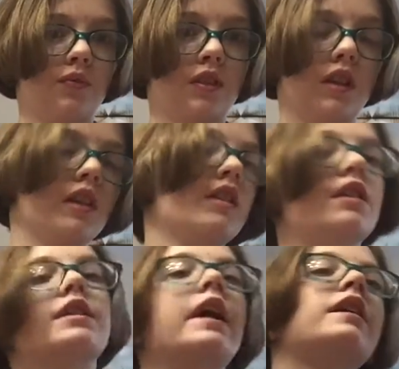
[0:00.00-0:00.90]
it's
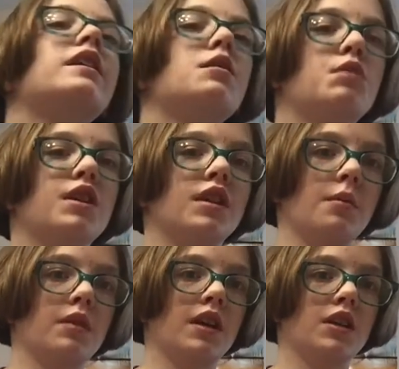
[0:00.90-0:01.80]
intended to be a
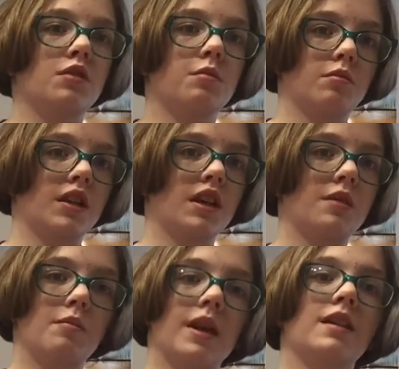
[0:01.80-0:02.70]
cupcake. You guys
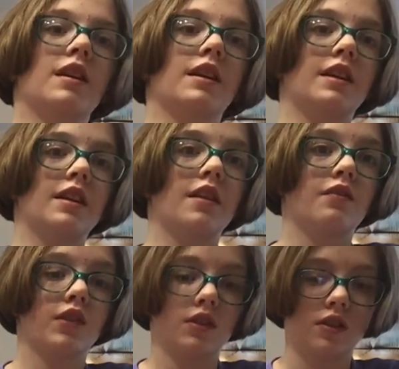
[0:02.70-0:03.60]
might not get it at
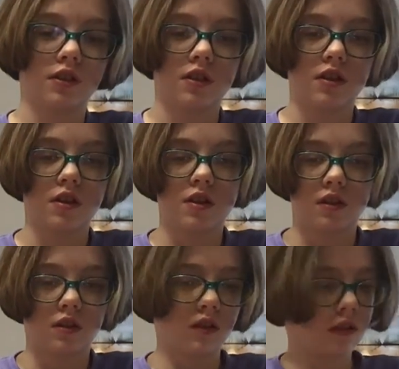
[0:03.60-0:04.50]
first.
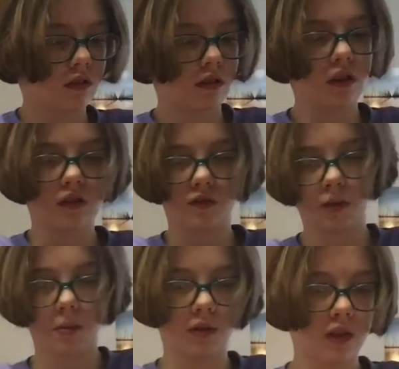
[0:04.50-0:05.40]
A lot of
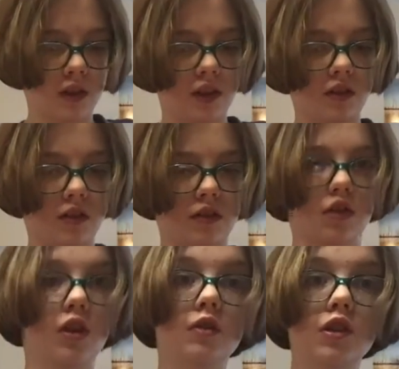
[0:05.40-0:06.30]
people that I
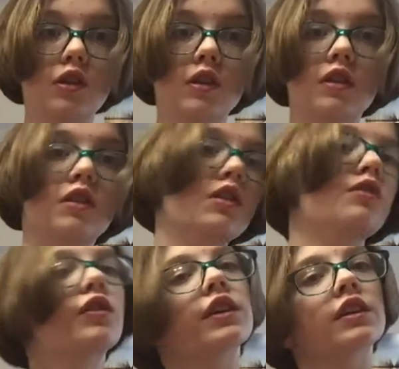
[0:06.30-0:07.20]
showed it to
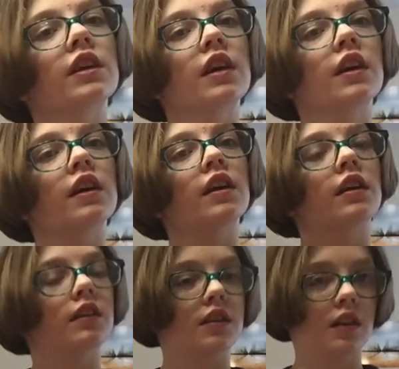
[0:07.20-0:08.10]
first
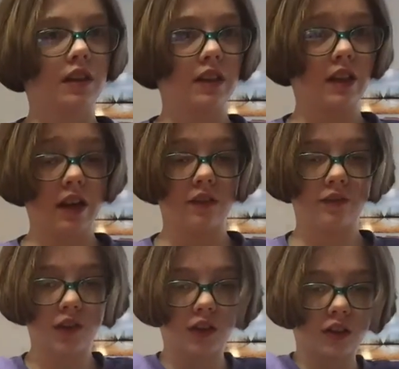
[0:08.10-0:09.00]
did not get it at
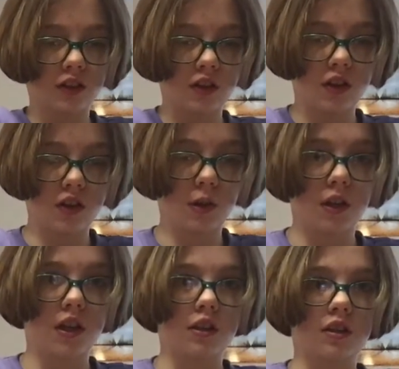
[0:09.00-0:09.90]
first, so
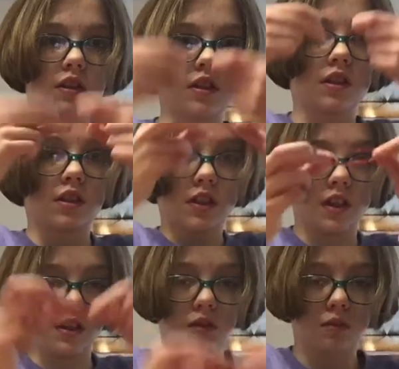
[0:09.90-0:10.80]

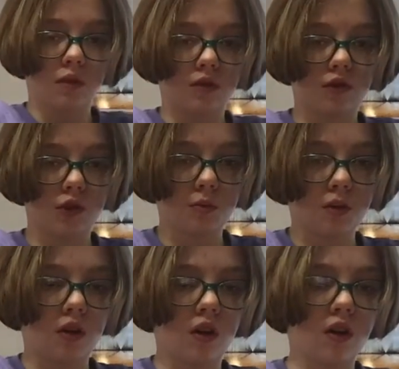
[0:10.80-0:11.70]
then you will group
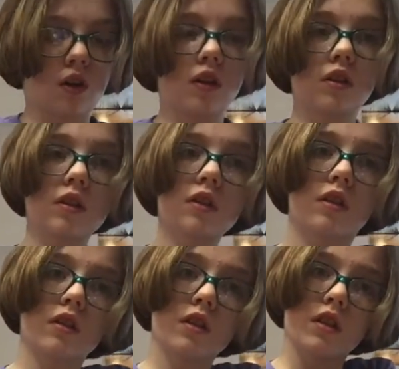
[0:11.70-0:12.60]

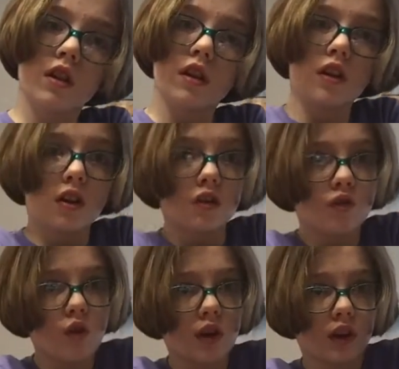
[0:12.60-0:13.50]
all
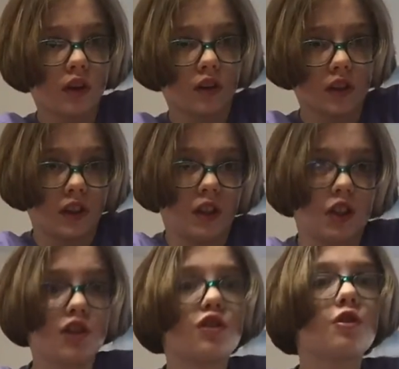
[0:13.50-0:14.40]
4 on
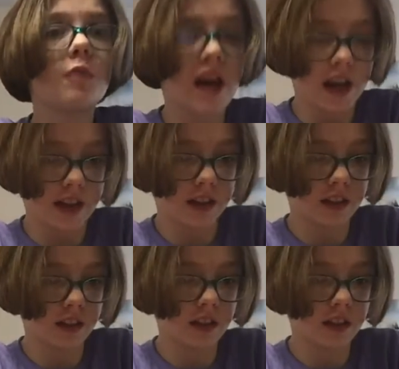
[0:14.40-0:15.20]
2 pegs.